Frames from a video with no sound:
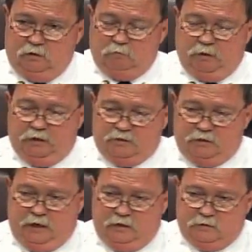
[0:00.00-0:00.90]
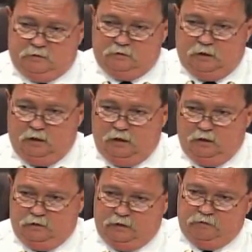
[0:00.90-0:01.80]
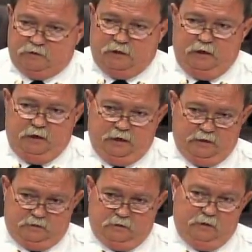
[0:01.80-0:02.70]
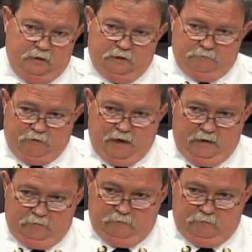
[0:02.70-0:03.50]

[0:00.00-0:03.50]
but it's not as devastating as the EF5.